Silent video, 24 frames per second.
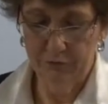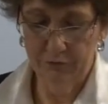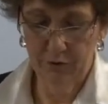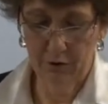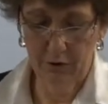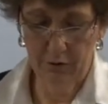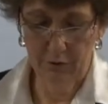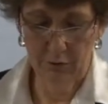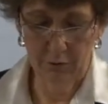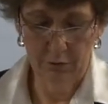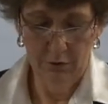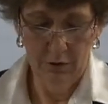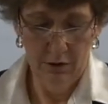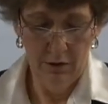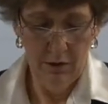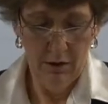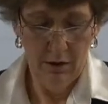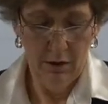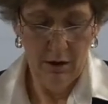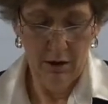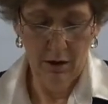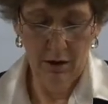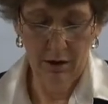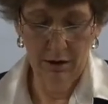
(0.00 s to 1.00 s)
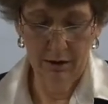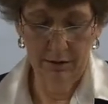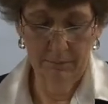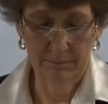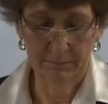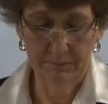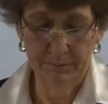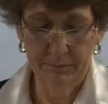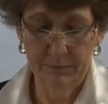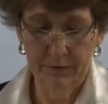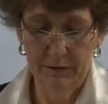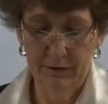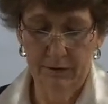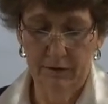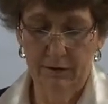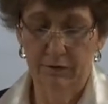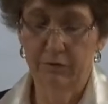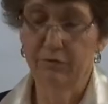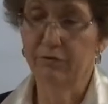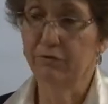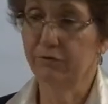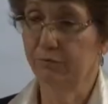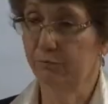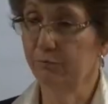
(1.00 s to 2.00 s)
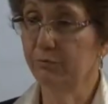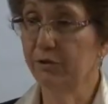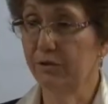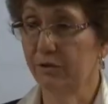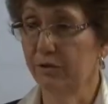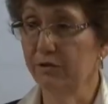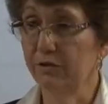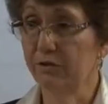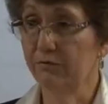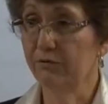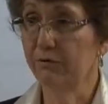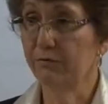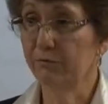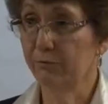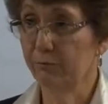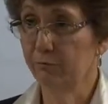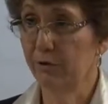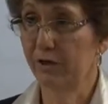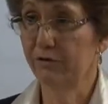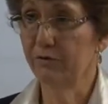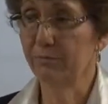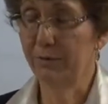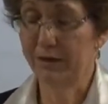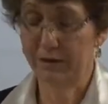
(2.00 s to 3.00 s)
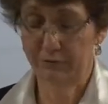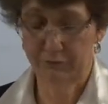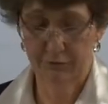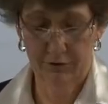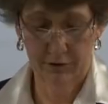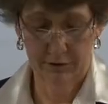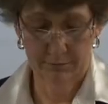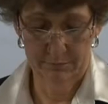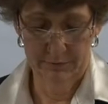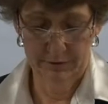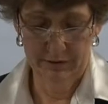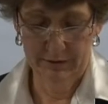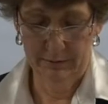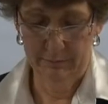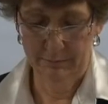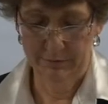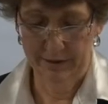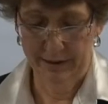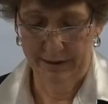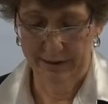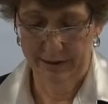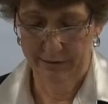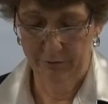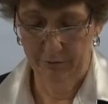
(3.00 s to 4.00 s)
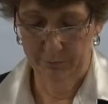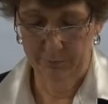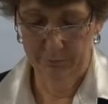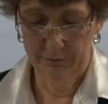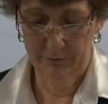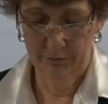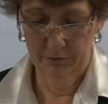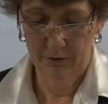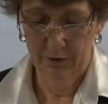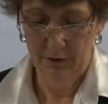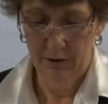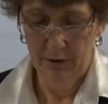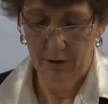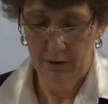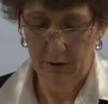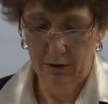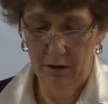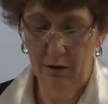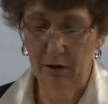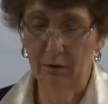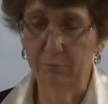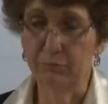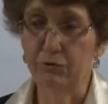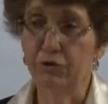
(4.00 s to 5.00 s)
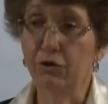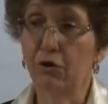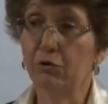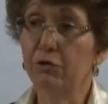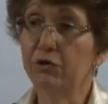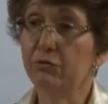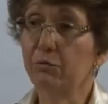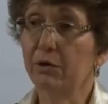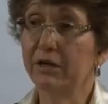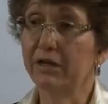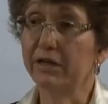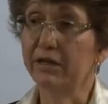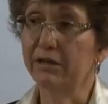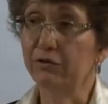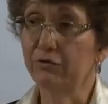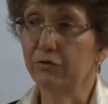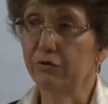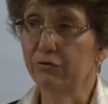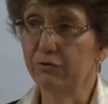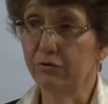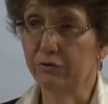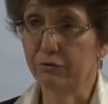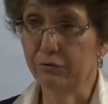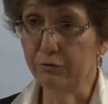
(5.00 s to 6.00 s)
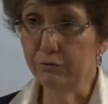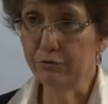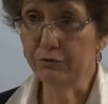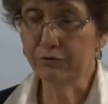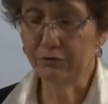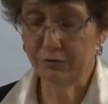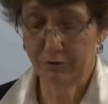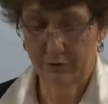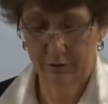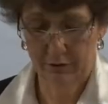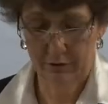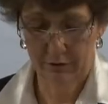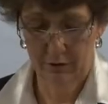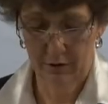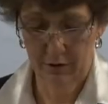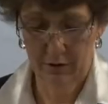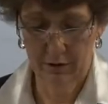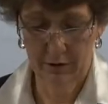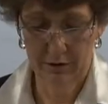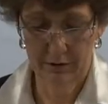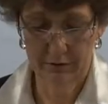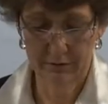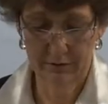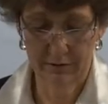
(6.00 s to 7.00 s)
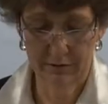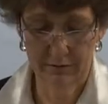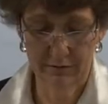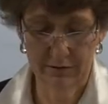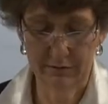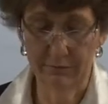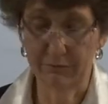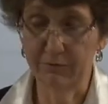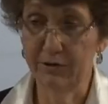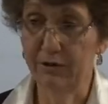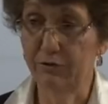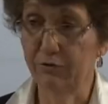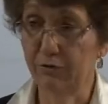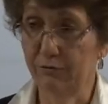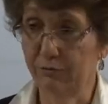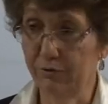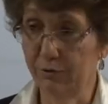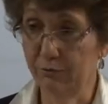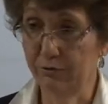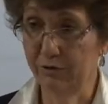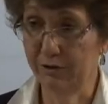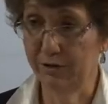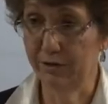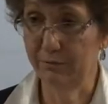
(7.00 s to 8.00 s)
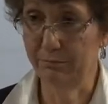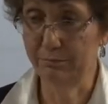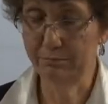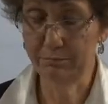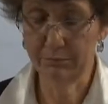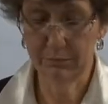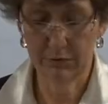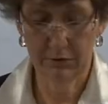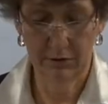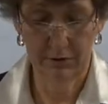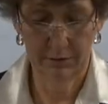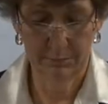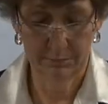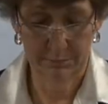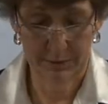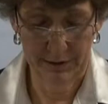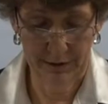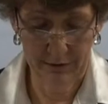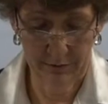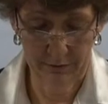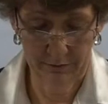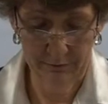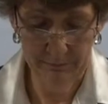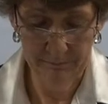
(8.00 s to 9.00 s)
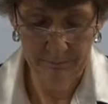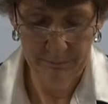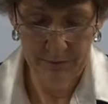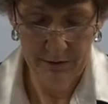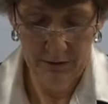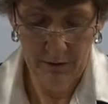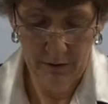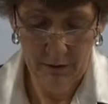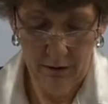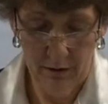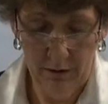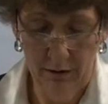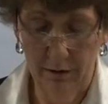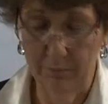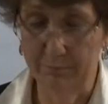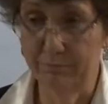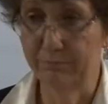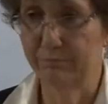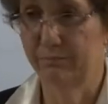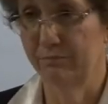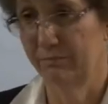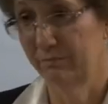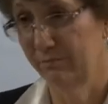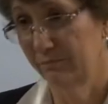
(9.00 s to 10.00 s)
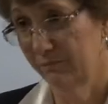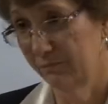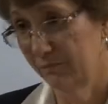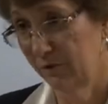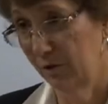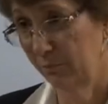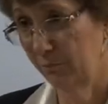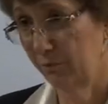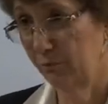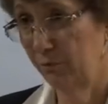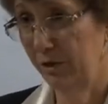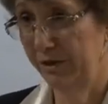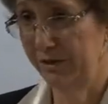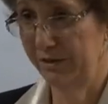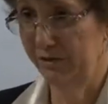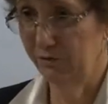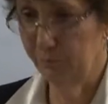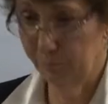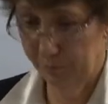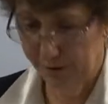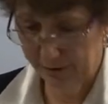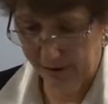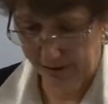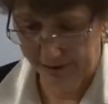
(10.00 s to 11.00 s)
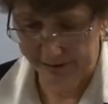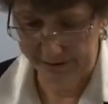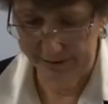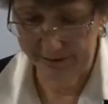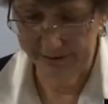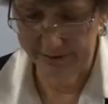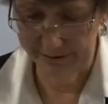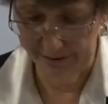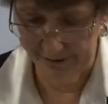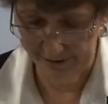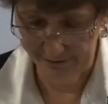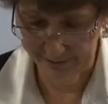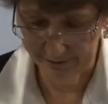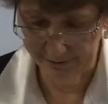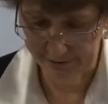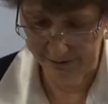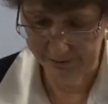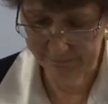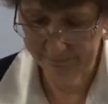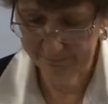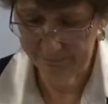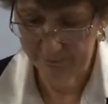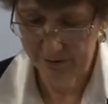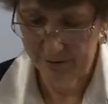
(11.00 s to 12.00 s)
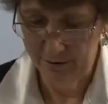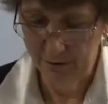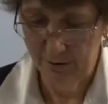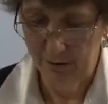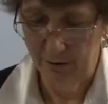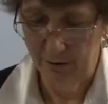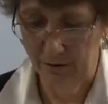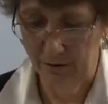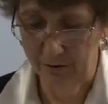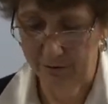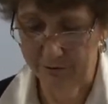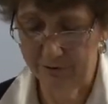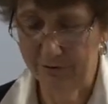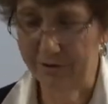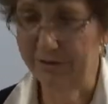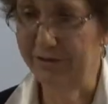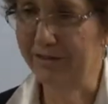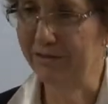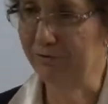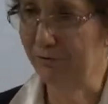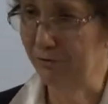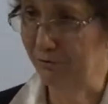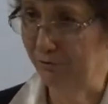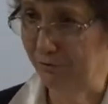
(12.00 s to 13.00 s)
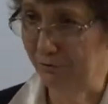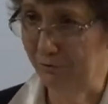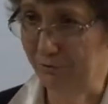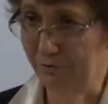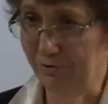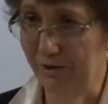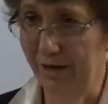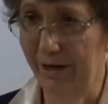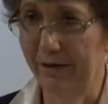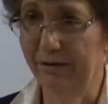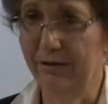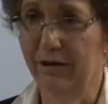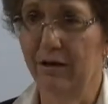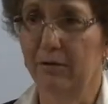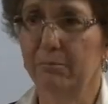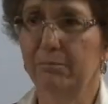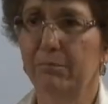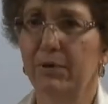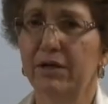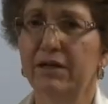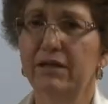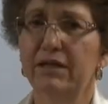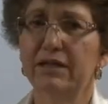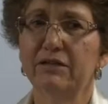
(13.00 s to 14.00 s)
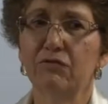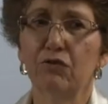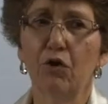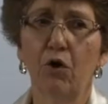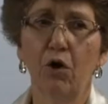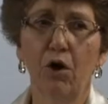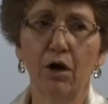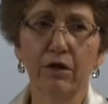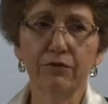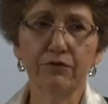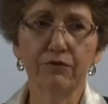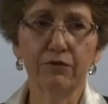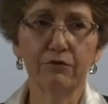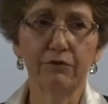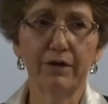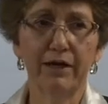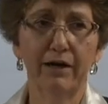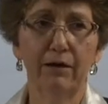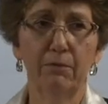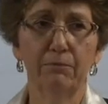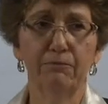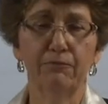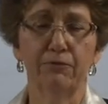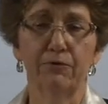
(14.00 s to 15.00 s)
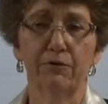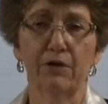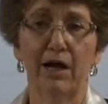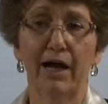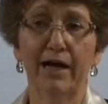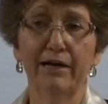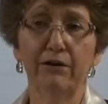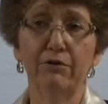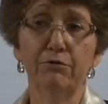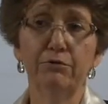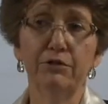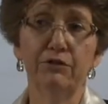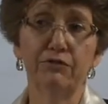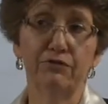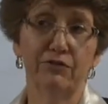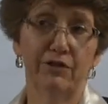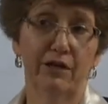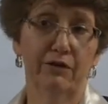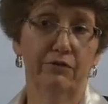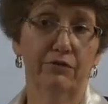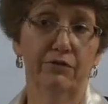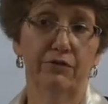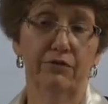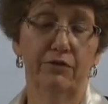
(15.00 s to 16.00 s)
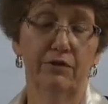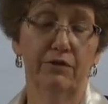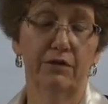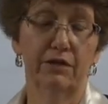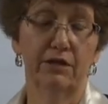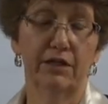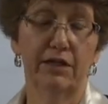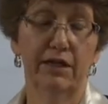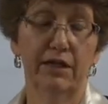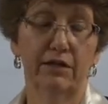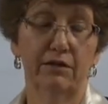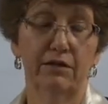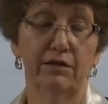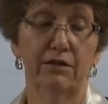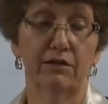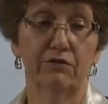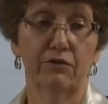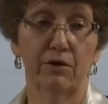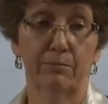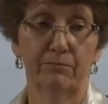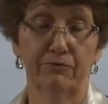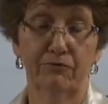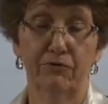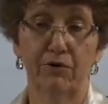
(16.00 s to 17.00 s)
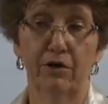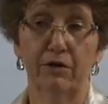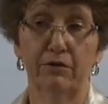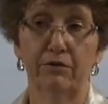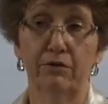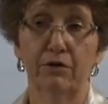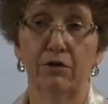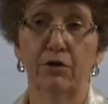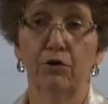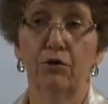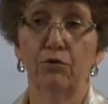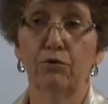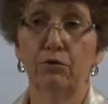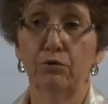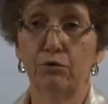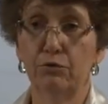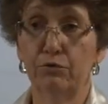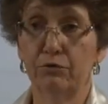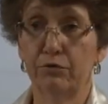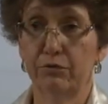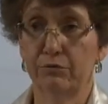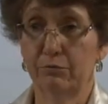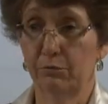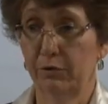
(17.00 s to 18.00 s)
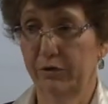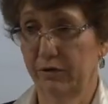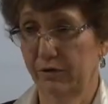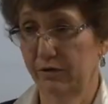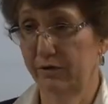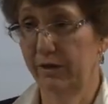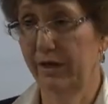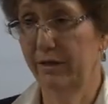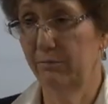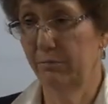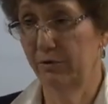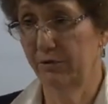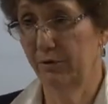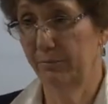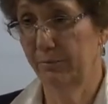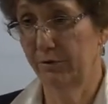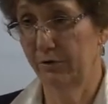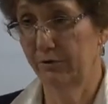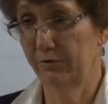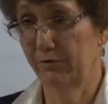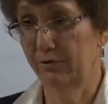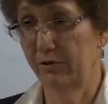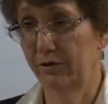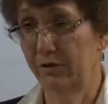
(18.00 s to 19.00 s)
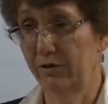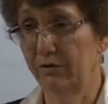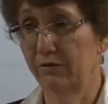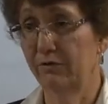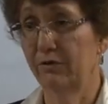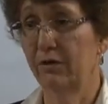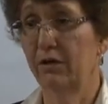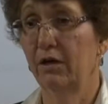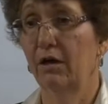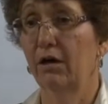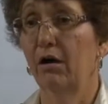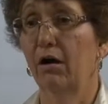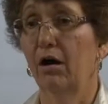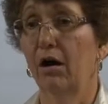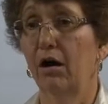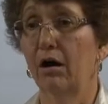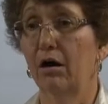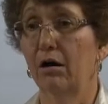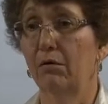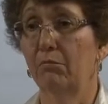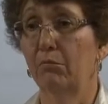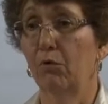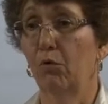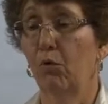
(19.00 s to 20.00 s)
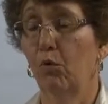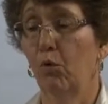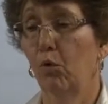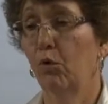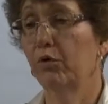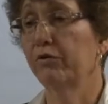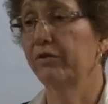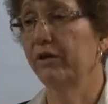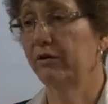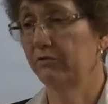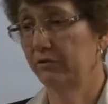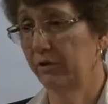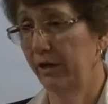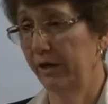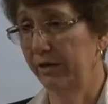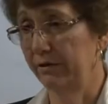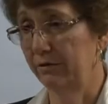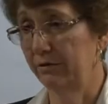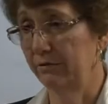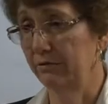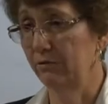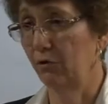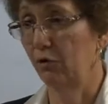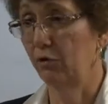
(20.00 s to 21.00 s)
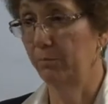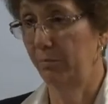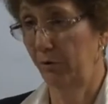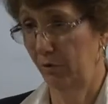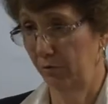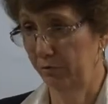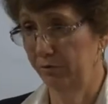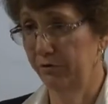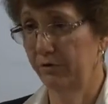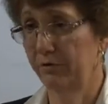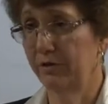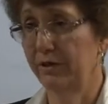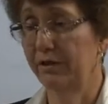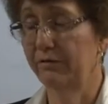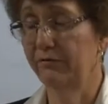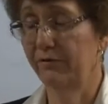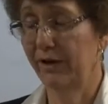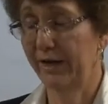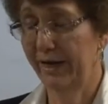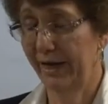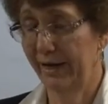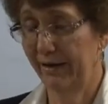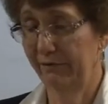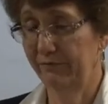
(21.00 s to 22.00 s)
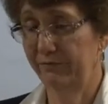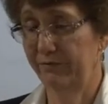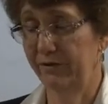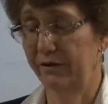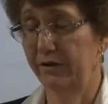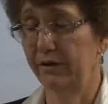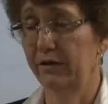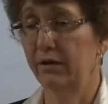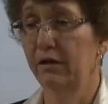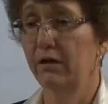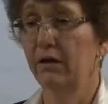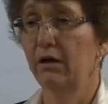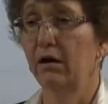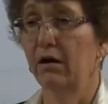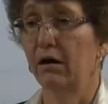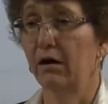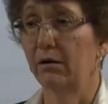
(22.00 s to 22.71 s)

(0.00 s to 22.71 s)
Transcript: So with the resume in front of them, that helps. You always want to introduce the interview team, the panel. Number one, it's polite and etiquette to introduce that. But it's also helpful, I always tell the candidates up front what the name of the person is, or their title, or both, if I have it.